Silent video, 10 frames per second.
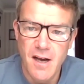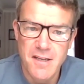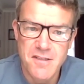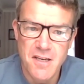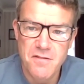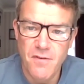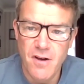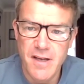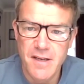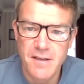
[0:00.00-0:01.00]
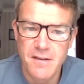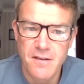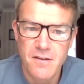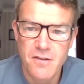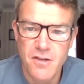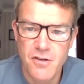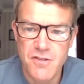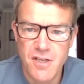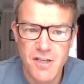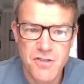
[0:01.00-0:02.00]
identifying the
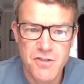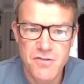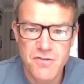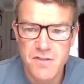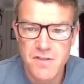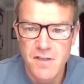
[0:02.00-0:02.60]
critical issues.